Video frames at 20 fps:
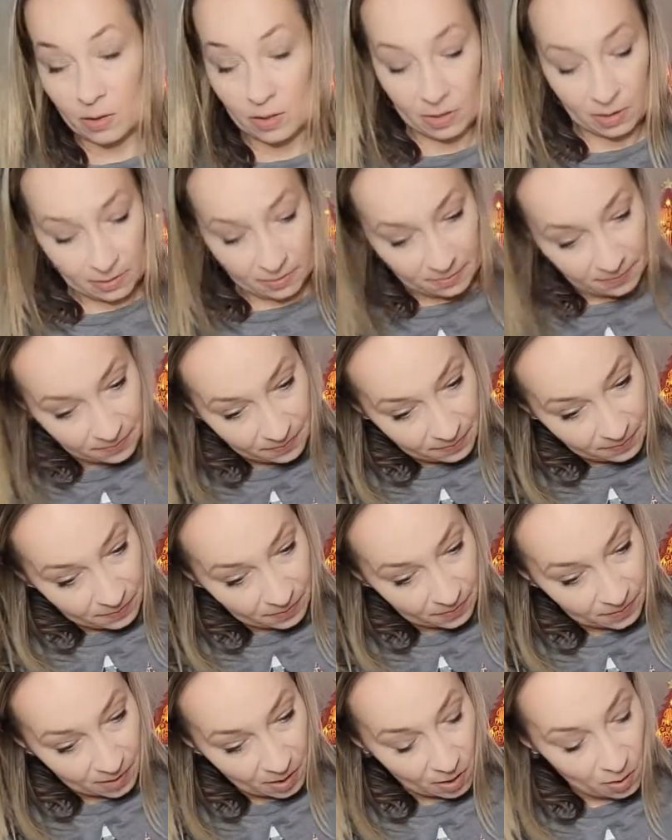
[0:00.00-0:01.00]
So,
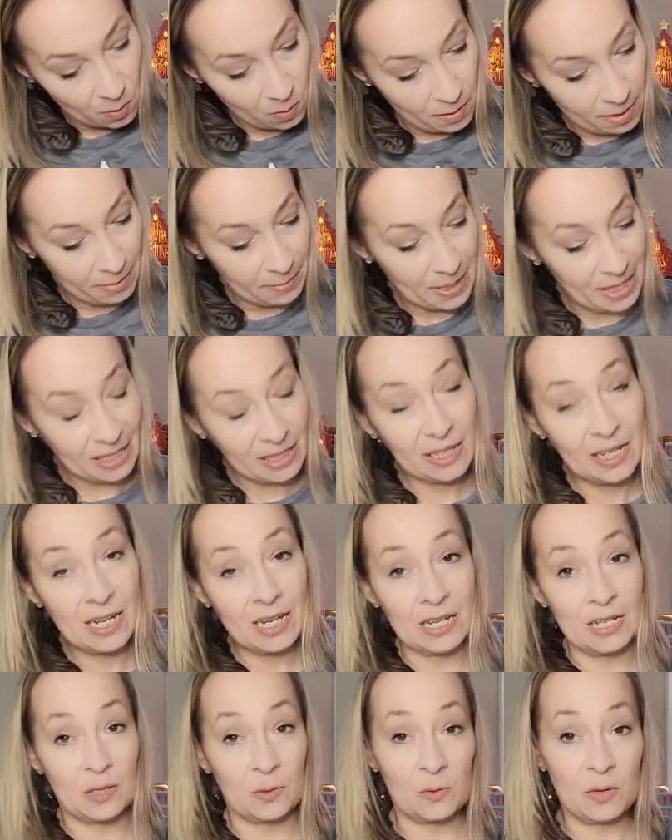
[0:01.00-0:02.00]
oh my
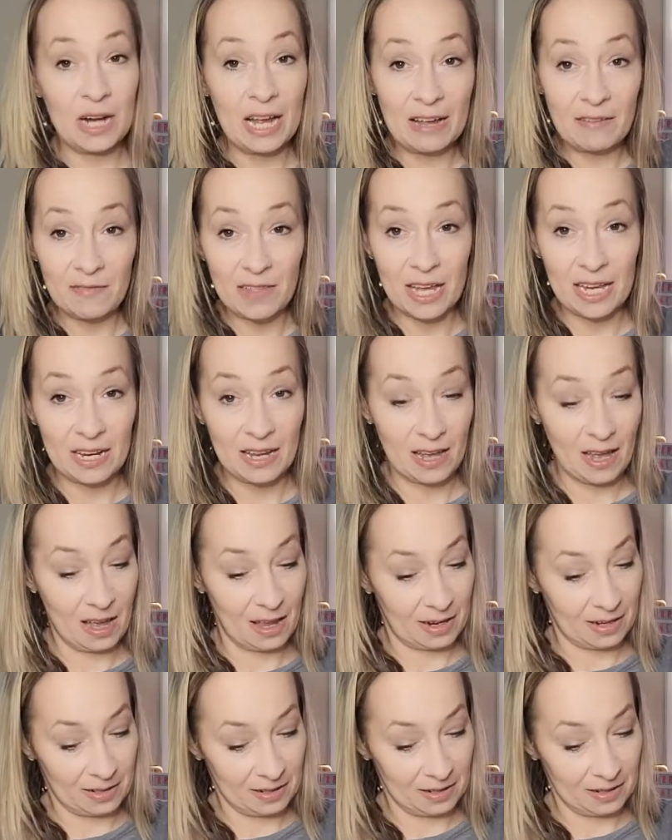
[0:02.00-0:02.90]
goodness, what have they done?